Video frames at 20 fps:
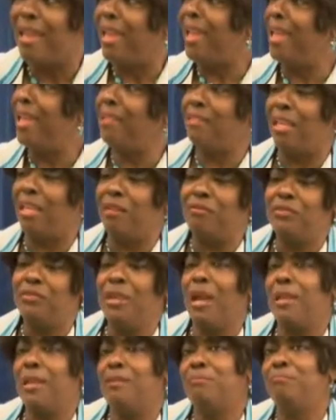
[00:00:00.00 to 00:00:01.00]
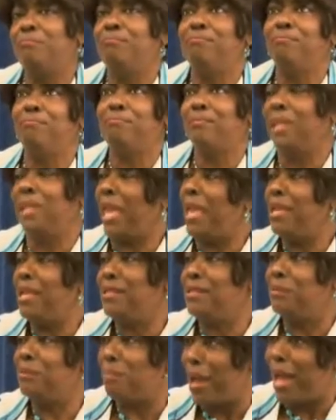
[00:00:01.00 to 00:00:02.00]
and they've done
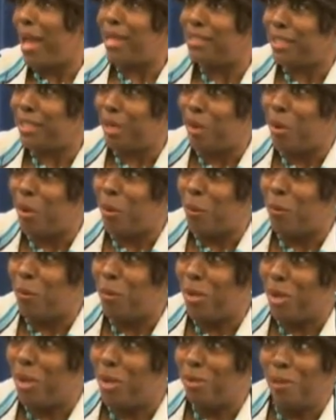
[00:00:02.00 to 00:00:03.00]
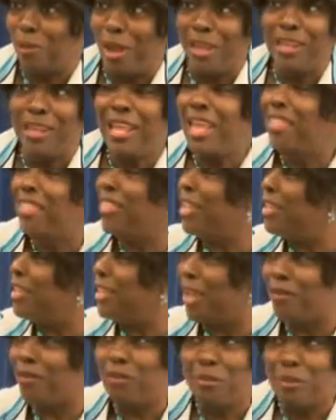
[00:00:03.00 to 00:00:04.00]
cakes and pies at home, right? They
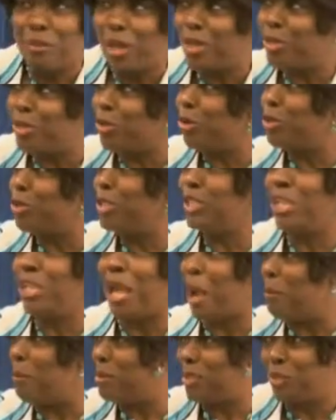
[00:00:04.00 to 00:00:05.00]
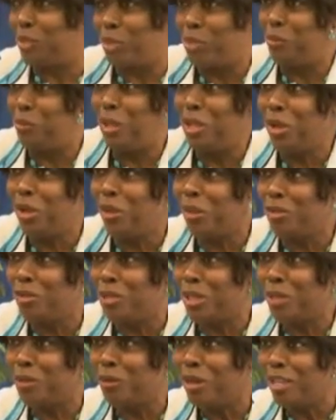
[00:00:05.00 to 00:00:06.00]
never measure or see how much they're spending on
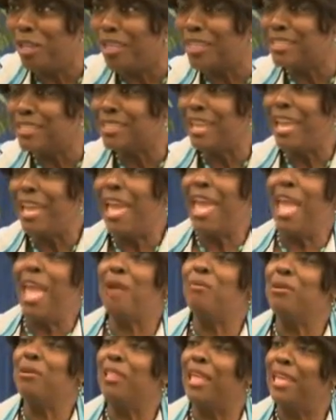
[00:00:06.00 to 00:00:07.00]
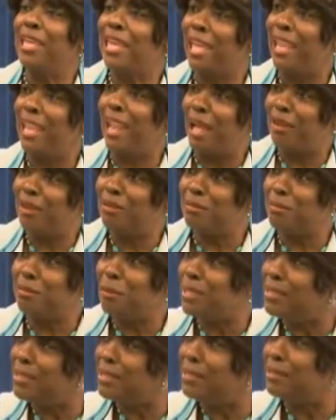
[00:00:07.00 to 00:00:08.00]
those ingredients. And when they get out in
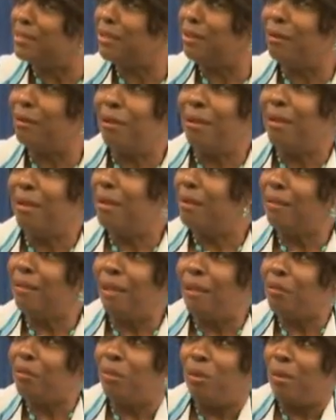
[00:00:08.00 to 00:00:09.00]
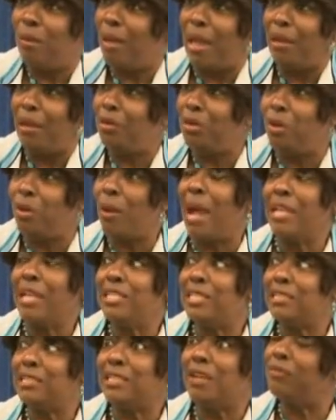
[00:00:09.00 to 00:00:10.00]
business, they're like, well, I don't know, I
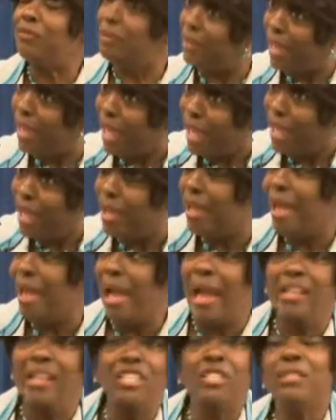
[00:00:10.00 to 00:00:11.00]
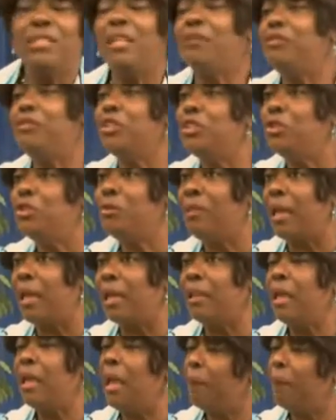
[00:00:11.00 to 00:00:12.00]
just love, I just love to do
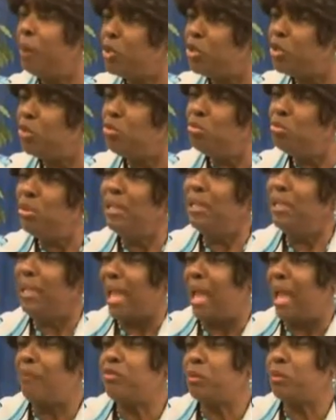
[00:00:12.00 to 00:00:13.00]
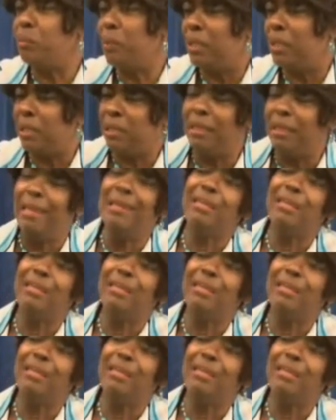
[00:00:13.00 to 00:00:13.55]
that. But you really have to be